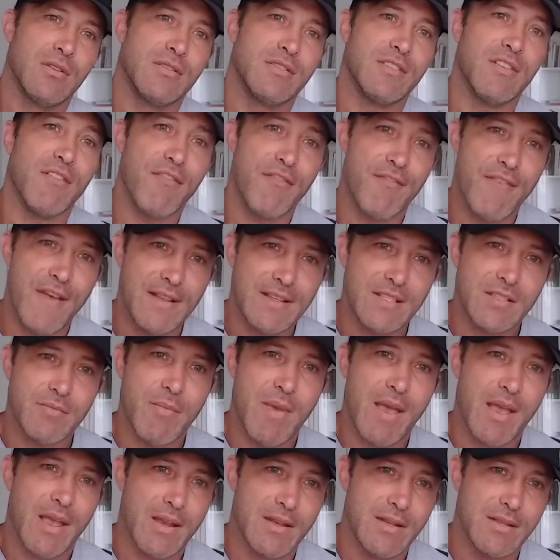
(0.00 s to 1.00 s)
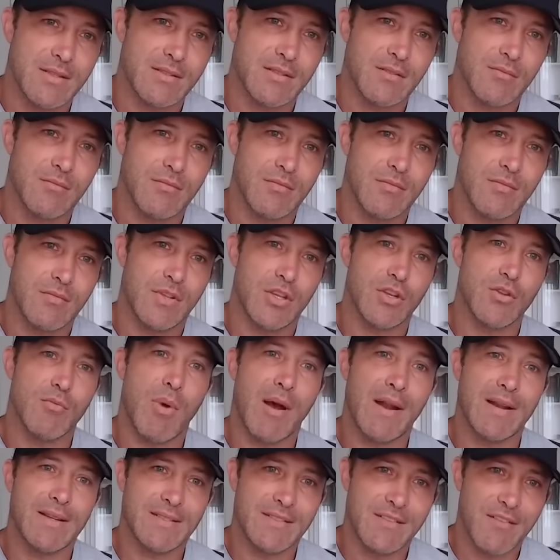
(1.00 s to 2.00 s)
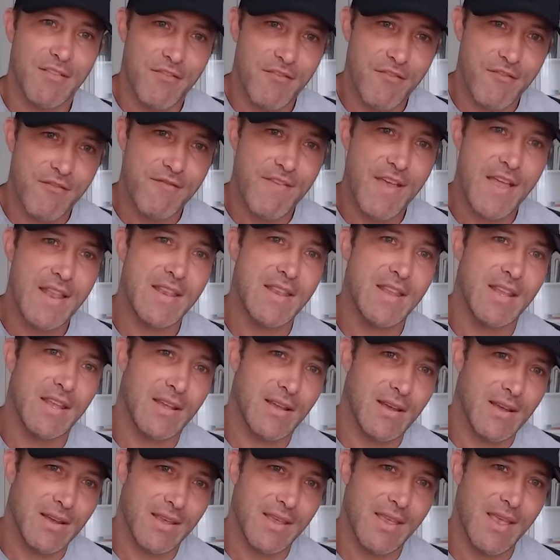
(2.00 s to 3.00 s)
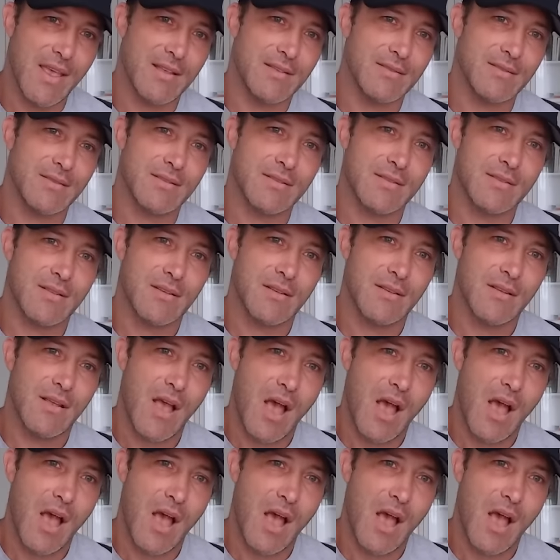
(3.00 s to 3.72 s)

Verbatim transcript: defense mechanism that your body's defending against